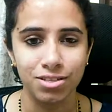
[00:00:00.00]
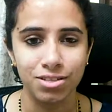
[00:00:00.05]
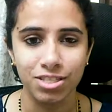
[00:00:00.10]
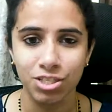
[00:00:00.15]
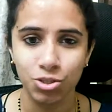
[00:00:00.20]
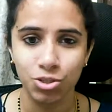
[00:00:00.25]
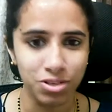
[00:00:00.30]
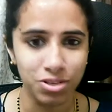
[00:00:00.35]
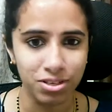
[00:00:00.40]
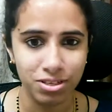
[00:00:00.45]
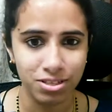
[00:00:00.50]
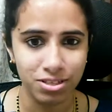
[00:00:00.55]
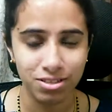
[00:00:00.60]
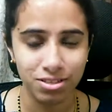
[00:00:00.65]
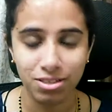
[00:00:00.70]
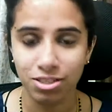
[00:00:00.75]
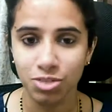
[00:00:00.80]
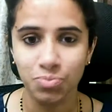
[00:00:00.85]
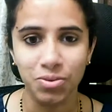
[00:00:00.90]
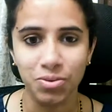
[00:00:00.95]

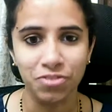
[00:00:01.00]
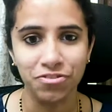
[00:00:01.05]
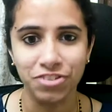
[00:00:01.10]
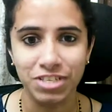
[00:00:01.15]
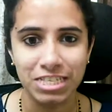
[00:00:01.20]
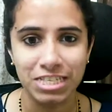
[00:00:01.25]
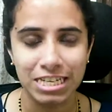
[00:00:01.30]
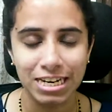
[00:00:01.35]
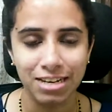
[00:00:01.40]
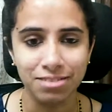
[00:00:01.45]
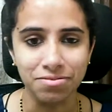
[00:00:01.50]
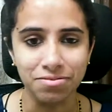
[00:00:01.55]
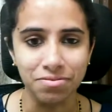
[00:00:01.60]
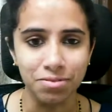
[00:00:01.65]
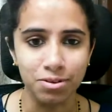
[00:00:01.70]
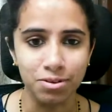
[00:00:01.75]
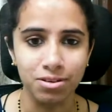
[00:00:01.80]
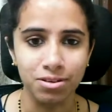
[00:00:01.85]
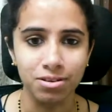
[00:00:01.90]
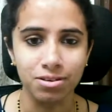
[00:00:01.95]
This is my first live.
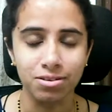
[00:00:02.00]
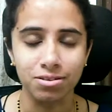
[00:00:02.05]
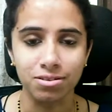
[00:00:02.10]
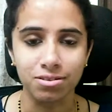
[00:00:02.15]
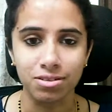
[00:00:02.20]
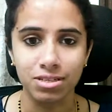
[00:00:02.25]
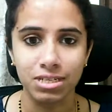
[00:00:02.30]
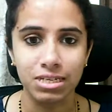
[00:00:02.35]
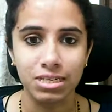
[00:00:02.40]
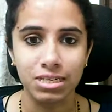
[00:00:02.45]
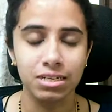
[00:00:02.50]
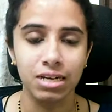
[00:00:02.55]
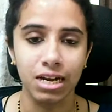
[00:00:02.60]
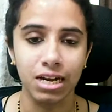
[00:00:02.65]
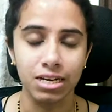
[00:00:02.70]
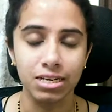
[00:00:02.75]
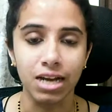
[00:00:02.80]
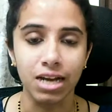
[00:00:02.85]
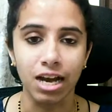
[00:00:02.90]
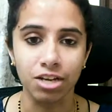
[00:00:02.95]

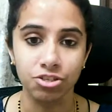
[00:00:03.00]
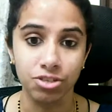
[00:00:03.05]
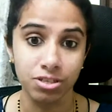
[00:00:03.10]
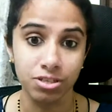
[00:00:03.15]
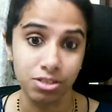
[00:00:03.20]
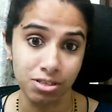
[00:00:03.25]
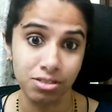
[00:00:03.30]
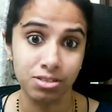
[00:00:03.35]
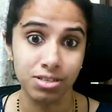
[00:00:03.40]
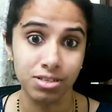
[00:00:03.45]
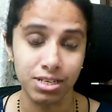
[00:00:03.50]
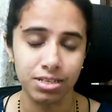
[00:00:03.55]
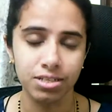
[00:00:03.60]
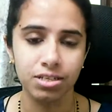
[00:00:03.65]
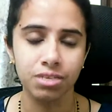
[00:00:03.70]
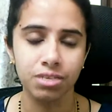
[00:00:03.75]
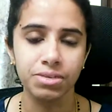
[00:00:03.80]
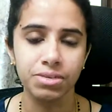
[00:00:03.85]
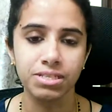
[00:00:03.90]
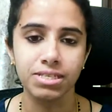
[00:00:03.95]
This is technically
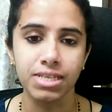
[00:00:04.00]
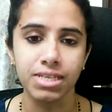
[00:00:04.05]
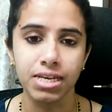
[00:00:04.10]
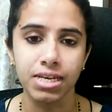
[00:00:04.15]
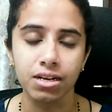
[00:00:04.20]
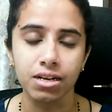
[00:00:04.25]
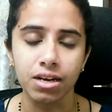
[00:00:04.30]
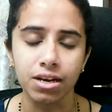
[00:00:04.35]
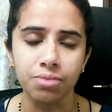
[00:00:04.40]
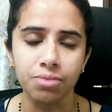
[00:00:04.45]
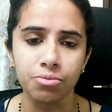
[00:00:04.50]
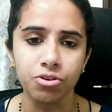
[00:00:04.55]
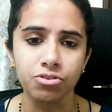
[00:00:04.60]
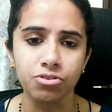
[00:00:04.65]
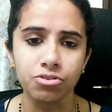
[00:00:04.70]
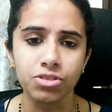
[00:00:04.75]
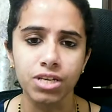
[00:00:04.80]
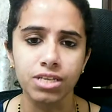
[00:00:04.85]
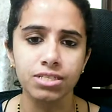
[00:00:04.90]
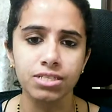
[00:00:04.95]
my second live because
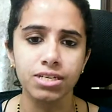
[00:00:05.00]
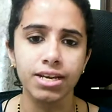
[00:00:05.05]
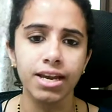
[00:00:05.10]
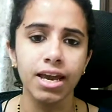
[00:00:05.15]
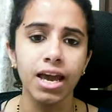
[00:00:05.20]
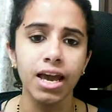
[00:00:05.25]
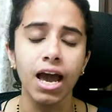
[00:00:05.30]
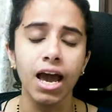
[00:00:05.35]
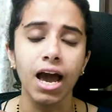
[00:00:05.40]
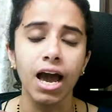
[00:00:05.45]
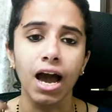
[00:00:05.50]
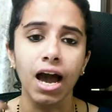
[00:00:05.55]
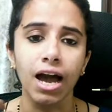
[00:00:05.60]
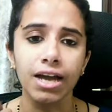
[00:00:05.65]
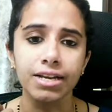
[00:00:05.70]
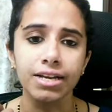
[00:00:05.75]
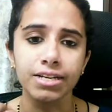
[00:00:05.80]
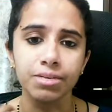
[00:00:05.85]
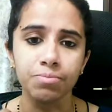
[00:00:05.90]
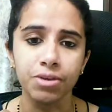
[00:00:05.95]
yesterday I
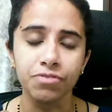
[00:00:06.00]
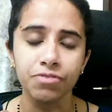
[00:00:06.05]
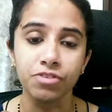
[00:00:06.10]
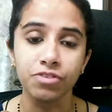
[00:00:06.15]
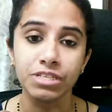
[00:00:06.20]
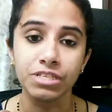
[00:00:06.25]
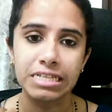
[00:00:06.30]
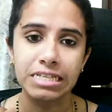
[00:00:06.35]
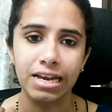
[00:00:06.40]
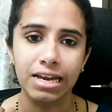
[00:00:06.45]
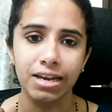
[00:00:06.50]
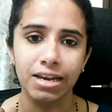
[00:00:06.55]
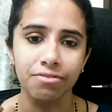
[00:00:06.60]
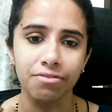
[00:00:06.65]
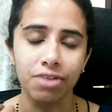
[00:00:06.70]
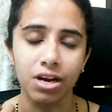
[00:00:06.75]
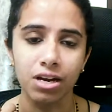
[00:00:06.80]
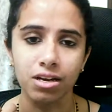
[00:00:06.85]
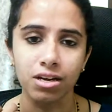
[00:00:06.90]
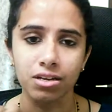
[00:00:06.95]
did my first live
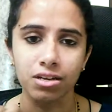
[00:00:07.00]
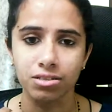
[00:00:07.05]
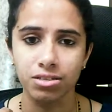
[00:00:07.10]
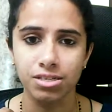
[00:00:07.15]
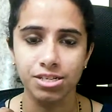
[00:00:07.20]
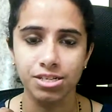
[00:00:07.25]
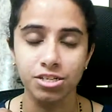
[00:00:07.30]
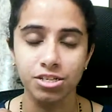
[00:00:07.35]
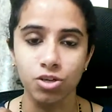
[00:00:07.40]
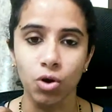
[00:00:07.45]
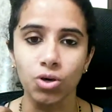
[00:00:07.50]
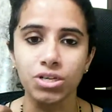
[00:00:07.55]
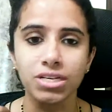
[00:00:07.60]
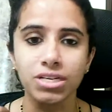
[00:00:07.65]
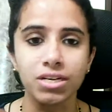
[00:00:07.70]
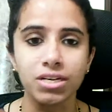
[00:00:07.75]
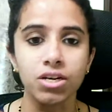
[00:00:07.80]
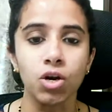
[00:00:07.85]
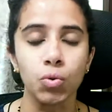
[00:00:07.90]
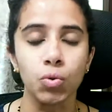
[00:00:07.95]
and it not
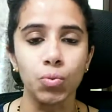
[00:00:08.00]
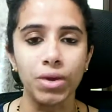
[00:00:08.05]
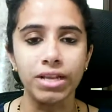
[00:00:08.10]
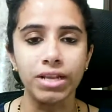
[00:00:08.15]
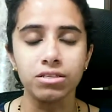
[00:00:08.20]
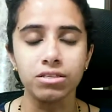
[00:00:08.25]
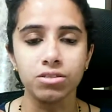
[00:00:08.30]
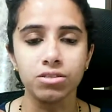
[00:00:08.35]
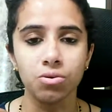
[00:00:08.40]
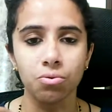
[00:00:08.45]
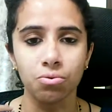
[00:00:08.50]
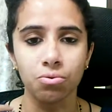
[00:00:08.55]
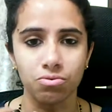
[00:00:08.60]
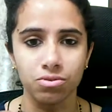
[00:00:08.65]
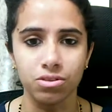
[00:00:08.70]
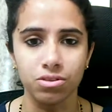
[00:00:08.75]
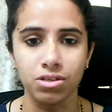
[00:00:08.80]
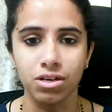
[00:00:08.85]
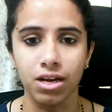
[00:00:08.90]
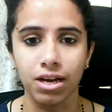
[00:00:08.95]
turned out well, so
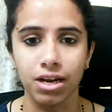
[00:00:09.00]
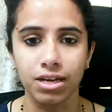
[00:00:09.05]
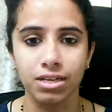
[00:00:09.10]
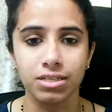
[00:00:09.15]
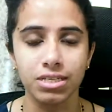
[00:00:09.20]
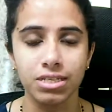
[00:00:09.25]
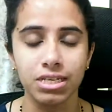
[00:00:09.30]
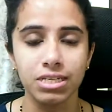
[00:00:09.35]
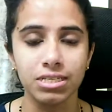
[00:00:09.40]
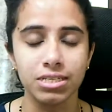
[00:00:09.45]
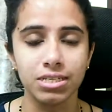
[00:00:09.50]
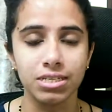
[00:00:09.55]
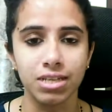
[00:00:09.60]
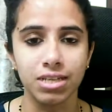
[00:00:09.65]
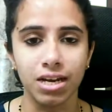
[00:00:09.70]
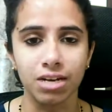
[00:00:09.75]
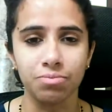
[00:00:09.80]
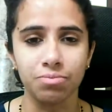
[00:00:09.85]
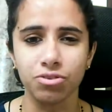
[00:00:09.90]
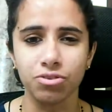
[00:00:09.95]
I deleted
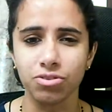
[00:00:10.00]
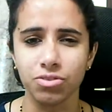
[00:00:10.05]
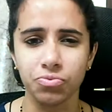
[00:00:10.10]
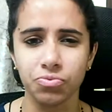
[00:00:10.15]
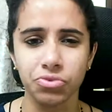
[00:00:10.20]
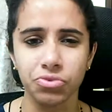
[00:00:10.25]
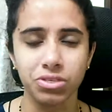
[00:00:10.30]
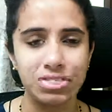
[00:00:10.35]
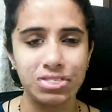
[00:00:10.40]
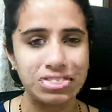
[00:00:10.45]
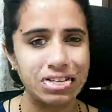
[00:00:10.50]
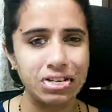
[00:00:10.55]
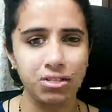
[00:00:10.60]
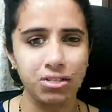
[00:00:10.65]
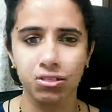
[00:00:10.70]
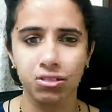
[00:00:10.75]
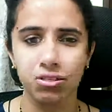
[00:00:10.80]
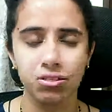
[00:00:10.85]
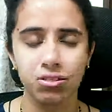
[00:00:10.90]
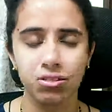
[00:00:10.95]
that because there was a
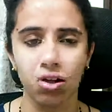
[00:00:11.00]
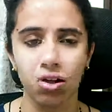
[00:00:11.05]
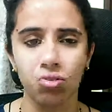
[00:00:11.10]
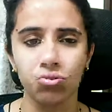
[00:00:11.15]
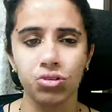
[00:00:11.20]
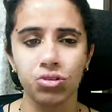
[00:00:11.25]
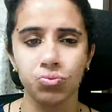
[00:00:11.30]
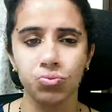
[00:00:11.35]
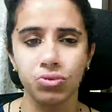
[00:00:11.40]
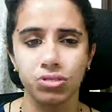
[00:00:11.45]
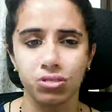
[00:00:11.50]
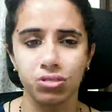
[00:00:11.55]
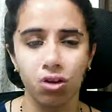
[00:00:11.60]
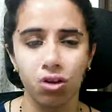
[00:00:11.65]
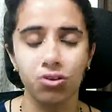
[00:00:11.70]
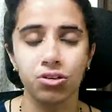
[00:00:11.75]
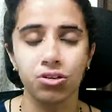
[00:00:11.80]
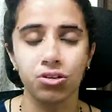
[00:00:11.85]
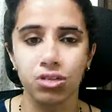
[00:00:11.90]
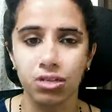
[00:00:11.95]
squeaking sound. It was not
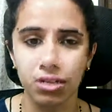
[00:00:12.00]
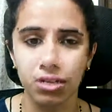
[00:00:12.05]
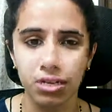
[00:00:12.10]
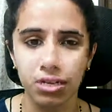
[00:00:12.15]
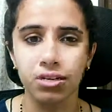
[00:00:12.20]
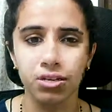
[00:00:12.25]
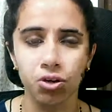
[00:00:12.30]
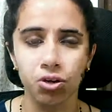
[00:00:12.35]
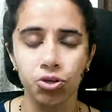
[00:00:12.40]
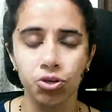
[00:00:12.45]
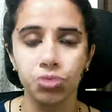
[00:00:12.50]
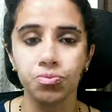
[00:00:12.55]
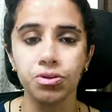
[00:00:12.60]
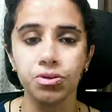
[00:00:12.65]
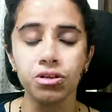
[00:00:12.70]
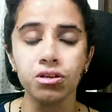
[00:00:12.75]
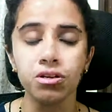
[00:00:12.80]
clearly audible.